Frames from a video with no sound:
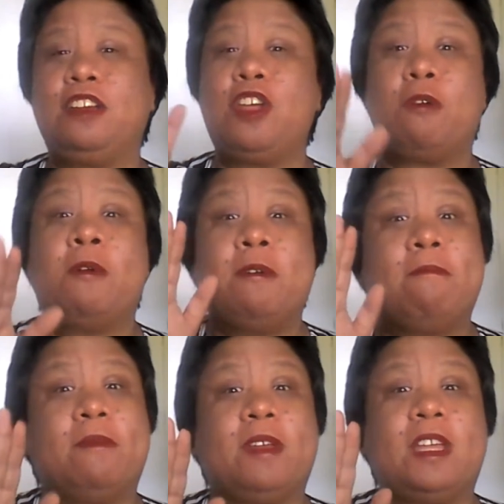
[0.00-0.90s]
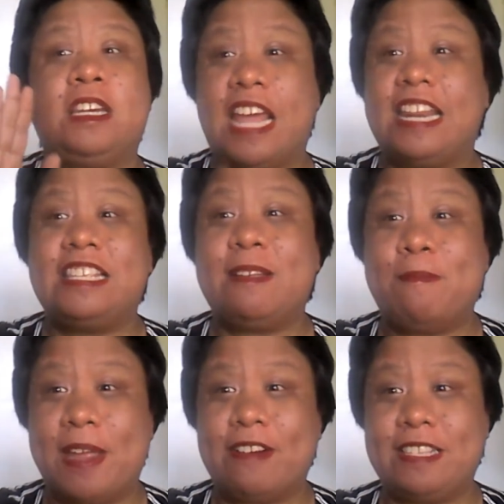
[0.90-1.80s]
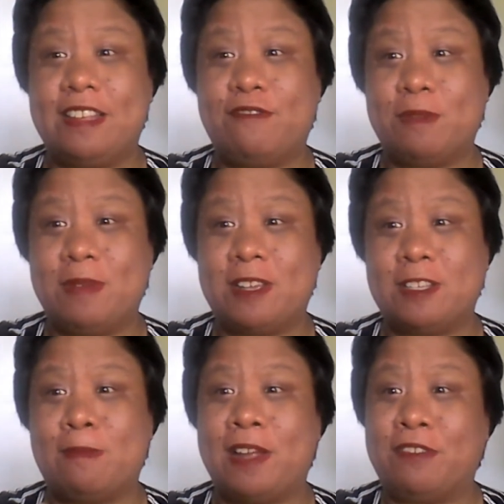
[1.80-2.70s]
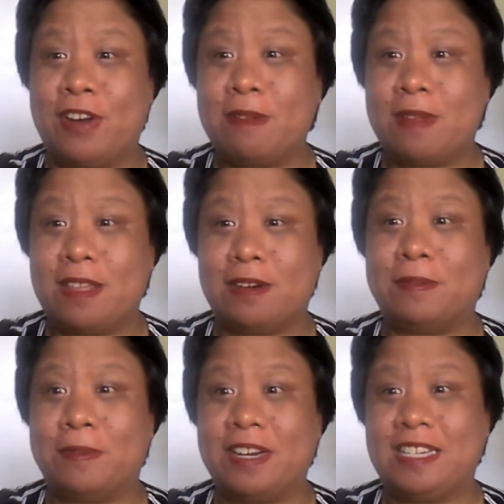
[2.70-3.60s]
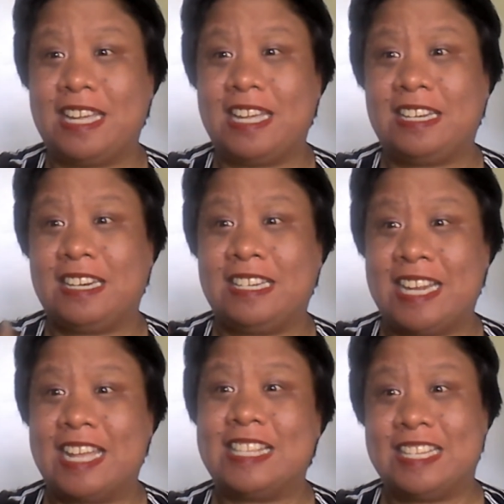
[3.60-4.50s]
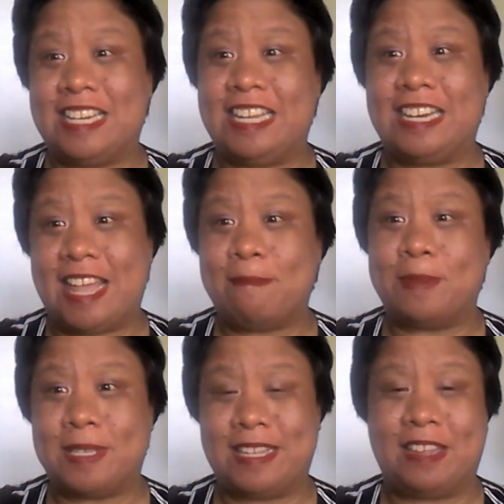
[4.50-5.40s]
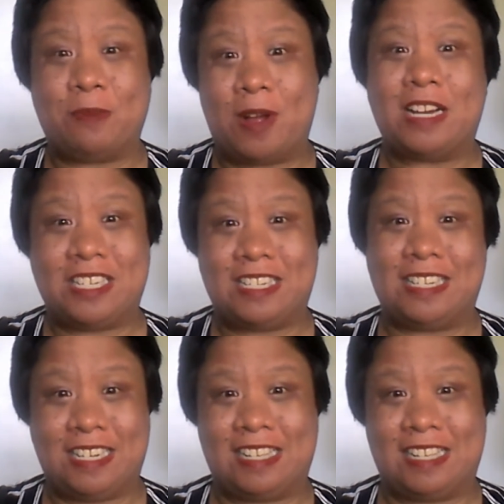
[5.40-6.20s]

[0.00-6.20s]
no. That is embarrassing for me because my grandmother worked at the Tanzanian embassy in Washington,